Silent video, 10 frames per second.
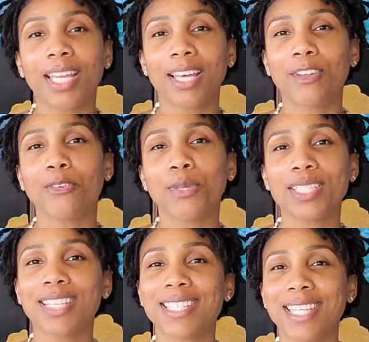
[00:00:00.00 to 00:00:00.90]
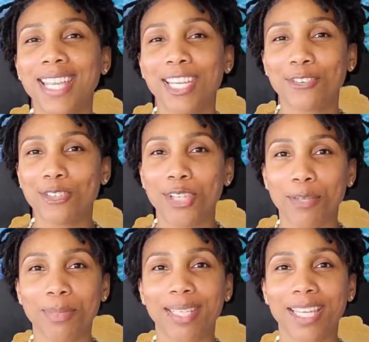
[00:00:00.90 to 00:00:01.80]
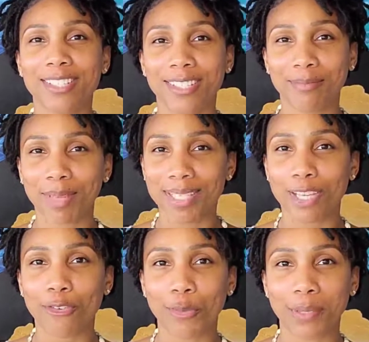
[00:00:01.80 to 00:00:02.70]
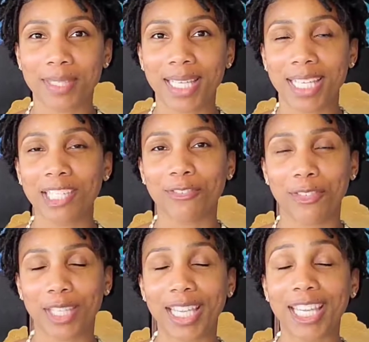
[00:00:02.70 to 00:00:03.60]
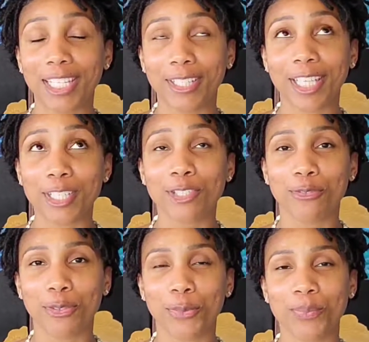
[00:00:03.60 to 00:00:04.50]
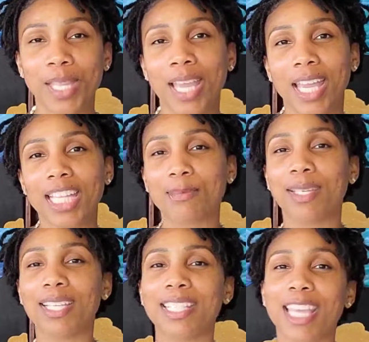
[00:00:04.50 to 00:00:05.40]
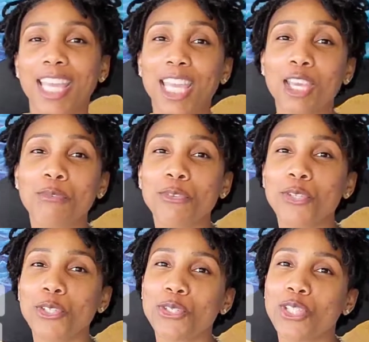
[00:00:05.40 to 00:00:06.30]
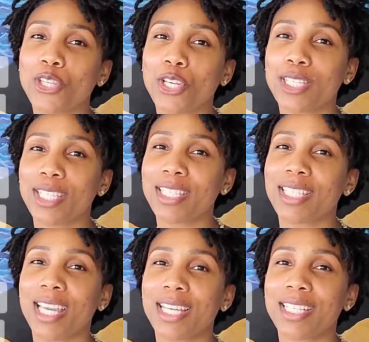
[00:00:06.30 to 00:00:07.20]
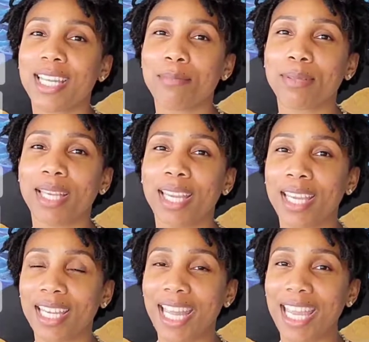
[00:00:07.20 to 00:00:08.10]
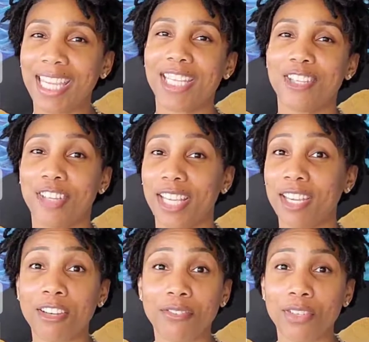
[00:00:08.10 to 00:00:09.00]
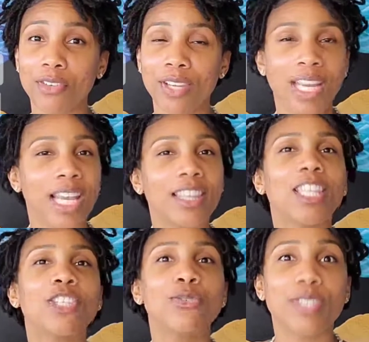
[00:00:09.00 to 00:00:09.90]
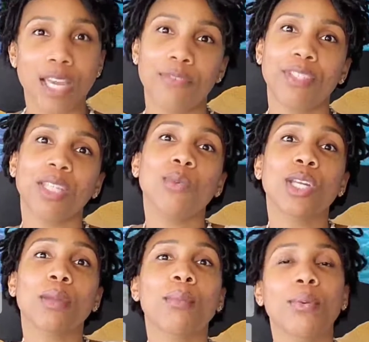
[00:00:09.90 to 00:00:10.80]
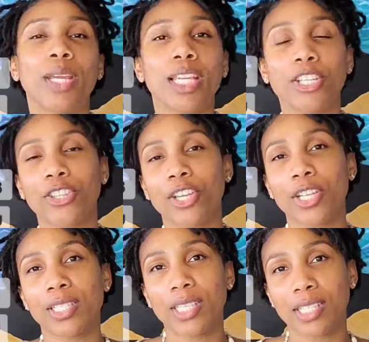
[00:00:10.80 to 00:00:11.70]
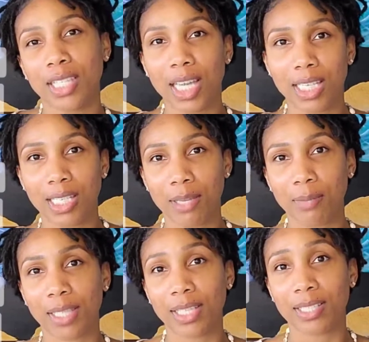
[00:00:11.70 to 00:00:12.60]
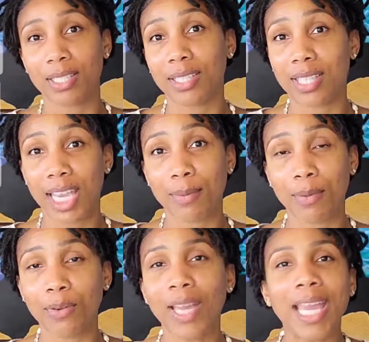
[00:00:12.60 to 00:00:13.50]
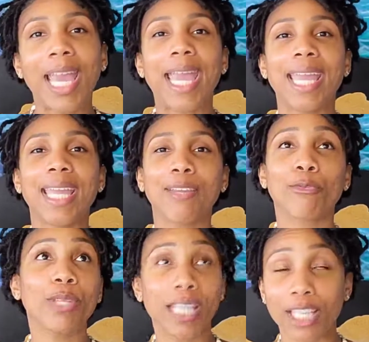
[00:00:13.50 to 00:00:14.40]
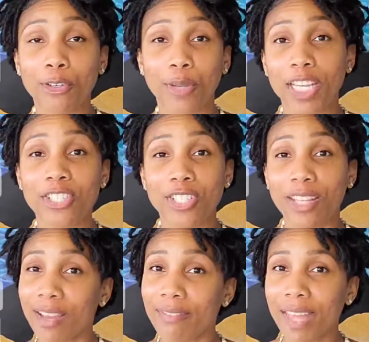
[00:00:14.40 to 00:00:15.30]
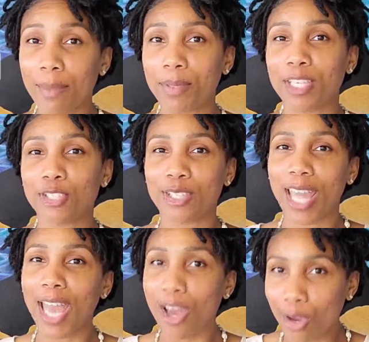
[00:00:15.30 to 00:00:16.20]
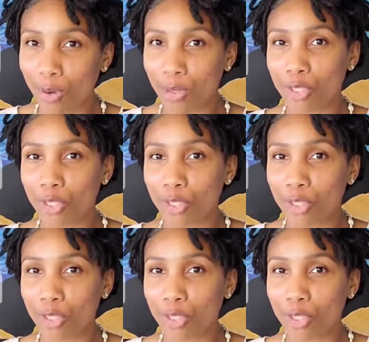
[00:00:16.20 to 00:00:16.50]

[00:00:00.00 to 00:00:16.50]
Now, the reason I say interview, you hear me catching myself when I'm saying interview, in, interview is because if you use a 30, 60, 90 day plan in your interview, then you definitely want to bring your 30, 60, 90 day plan to the table, a reiteration of that, because now